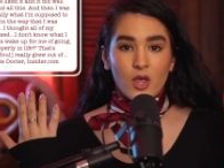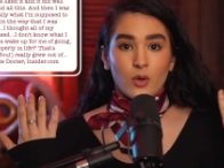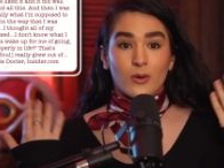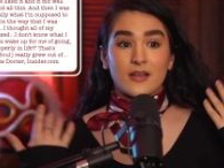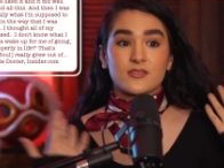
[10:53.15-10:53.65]

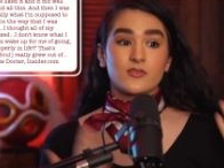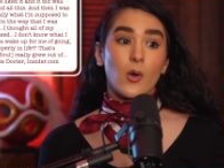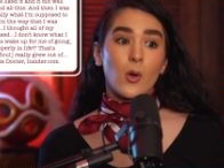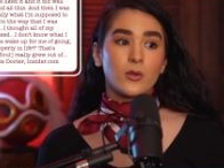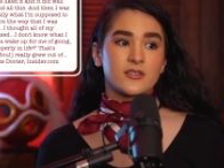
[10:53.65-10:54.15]
whereas
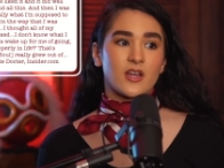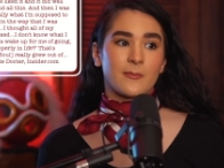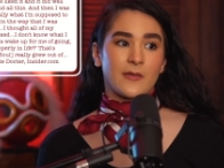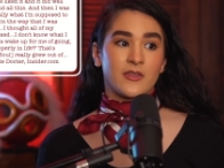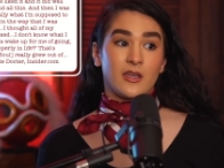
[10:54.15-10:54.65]
Soul is all
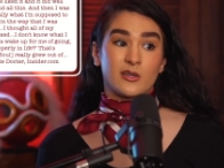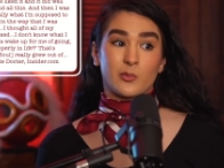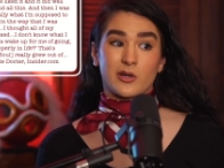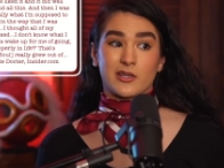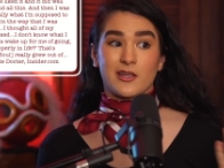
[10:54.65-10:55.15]
about the inner
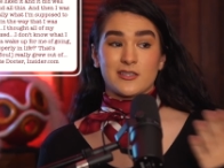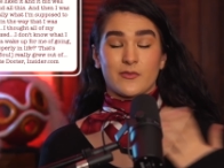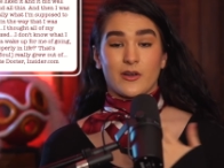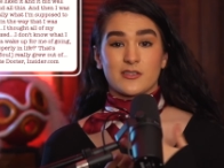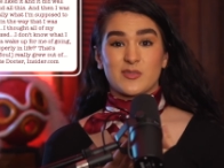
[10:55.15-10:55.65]
workings of
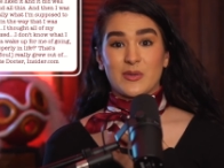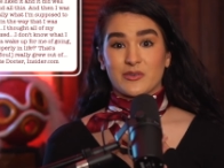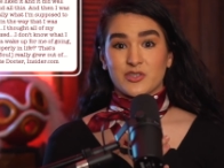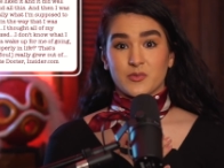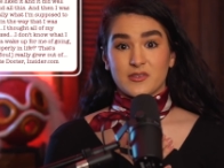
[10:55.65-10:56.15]
our
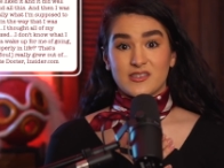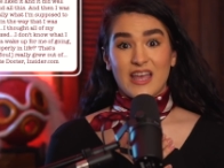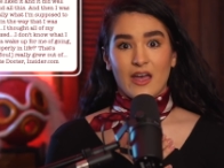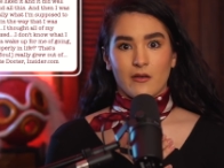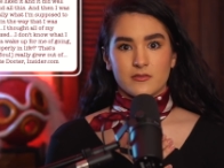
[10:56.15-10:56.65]
spiritual
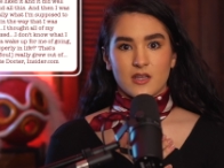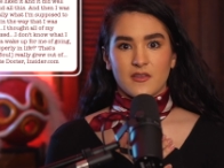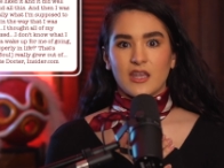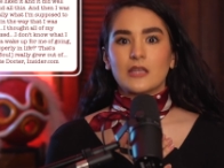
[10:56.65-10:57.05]
selves and the